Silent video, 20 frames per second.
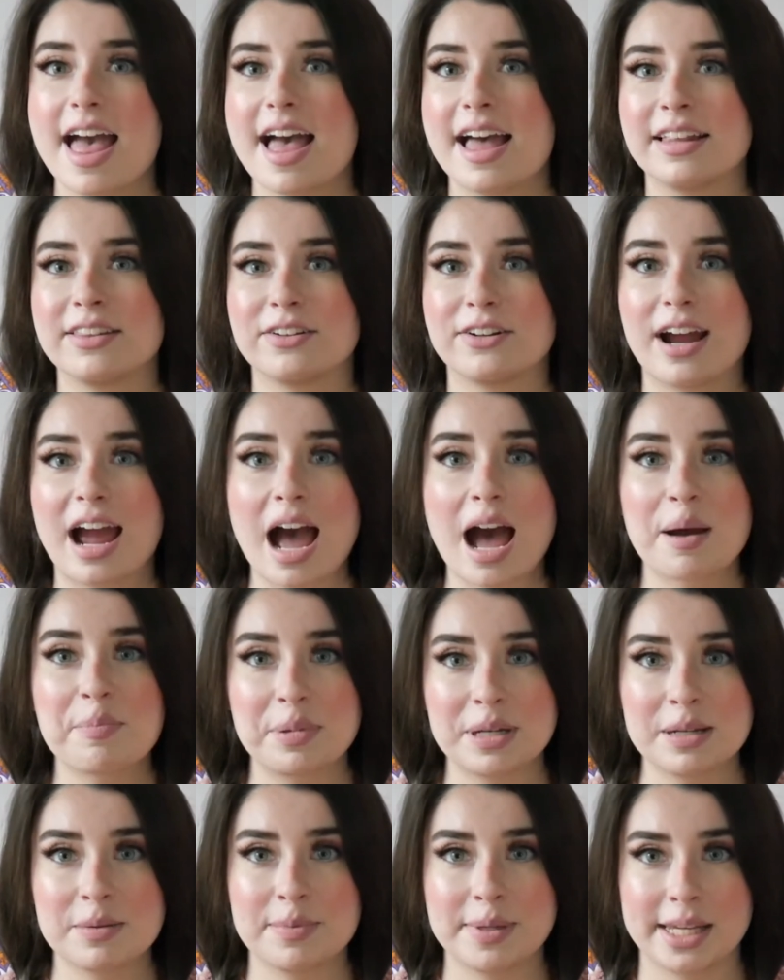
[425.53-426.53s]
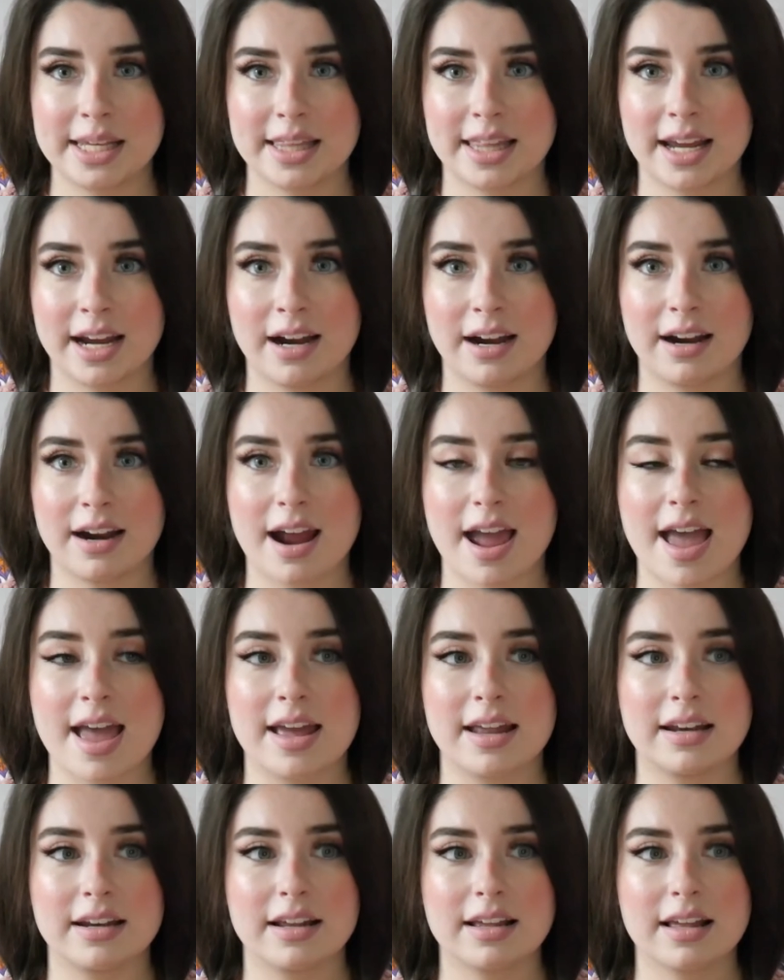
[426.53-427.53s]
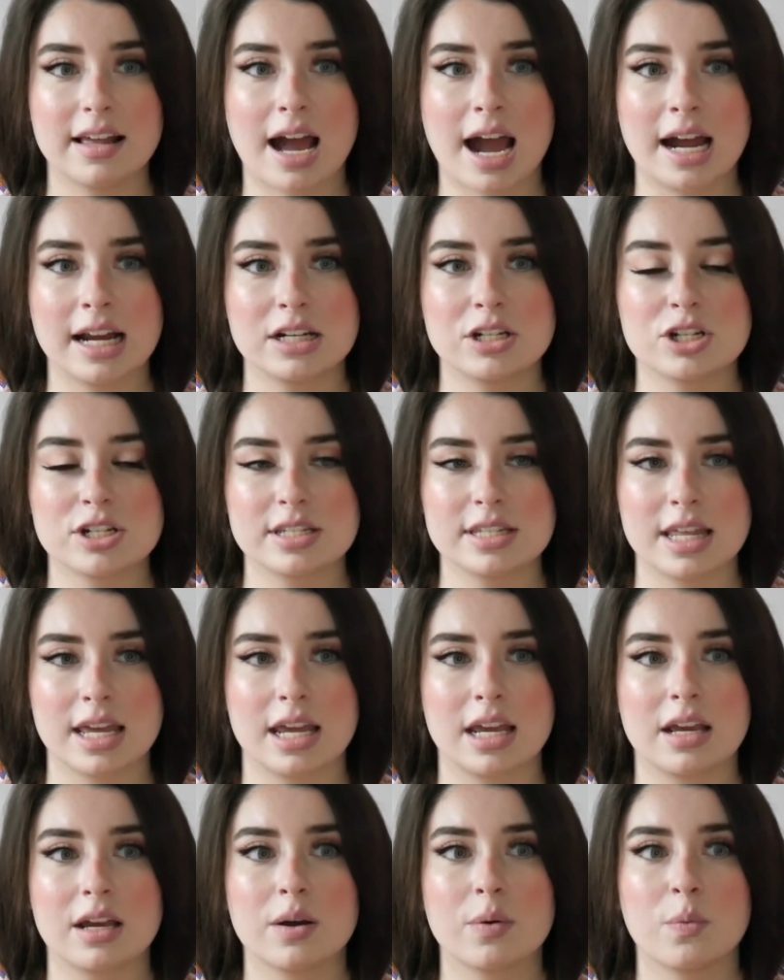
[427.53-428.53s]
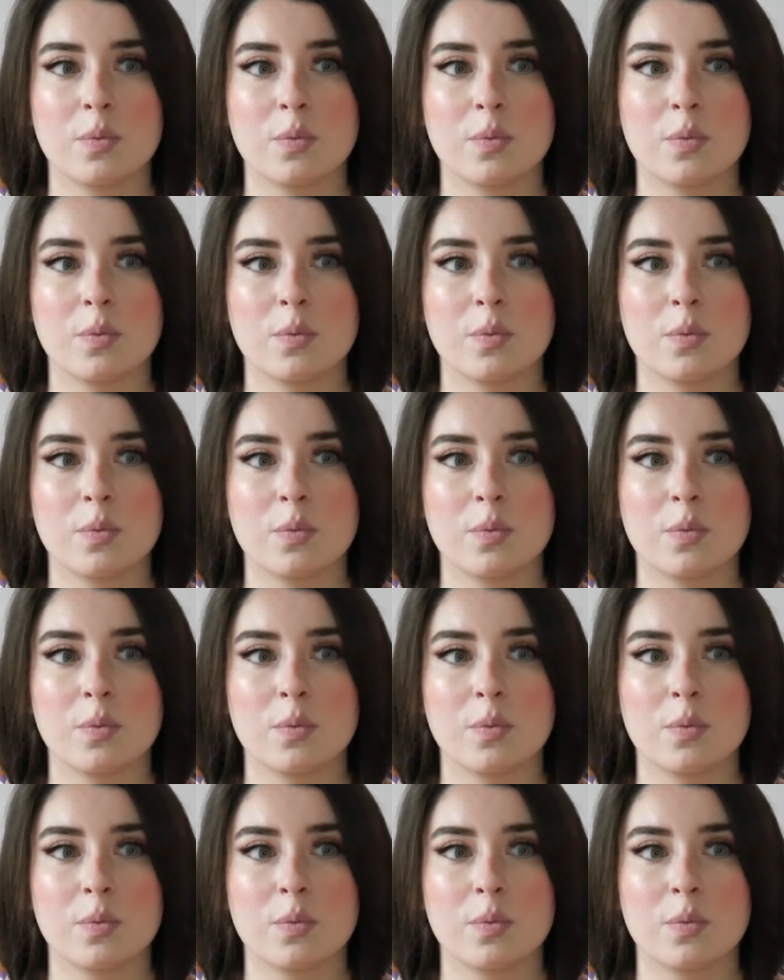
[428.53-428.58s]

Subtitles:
and they're happy to be there, and I just think,